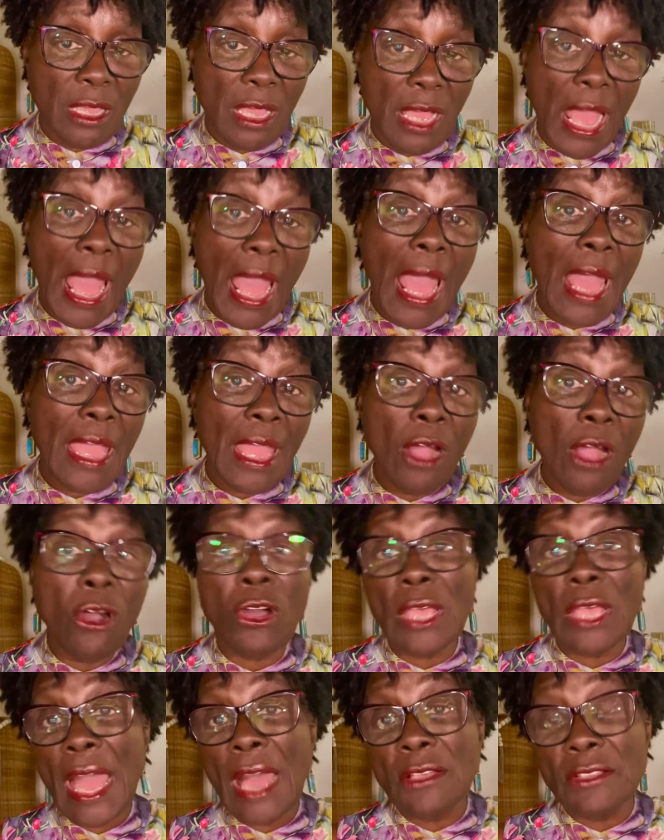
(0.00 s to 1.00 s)

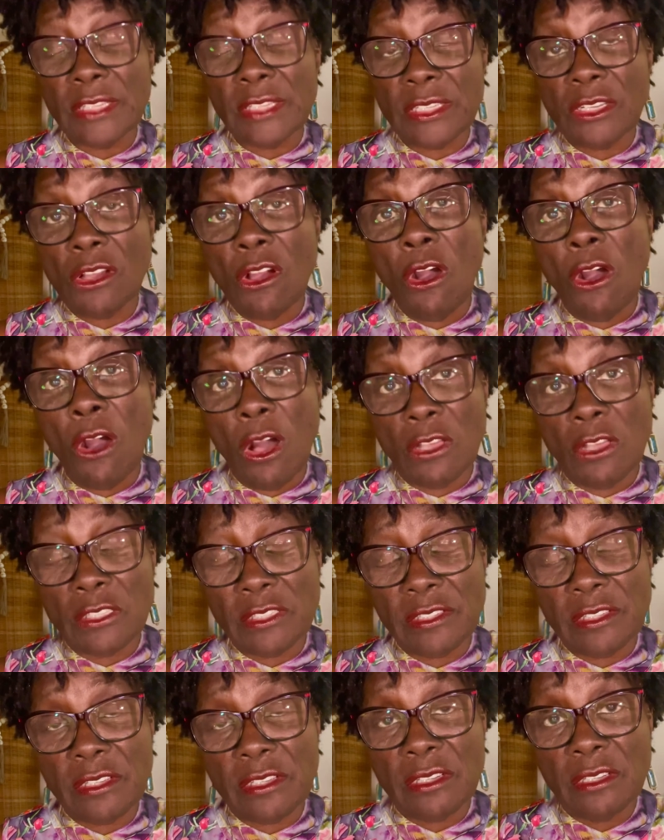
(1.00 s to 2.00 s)
housing
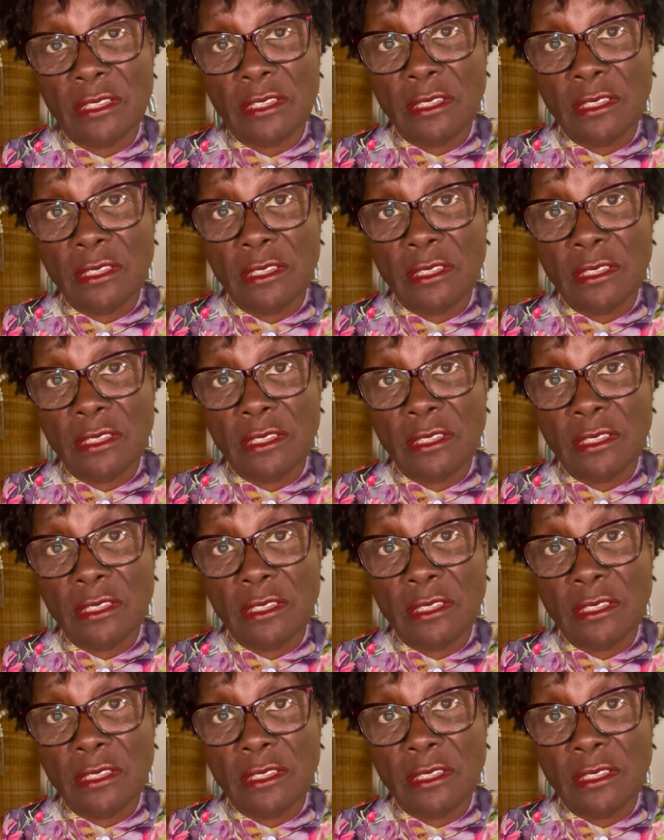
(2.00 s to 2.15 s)
costs.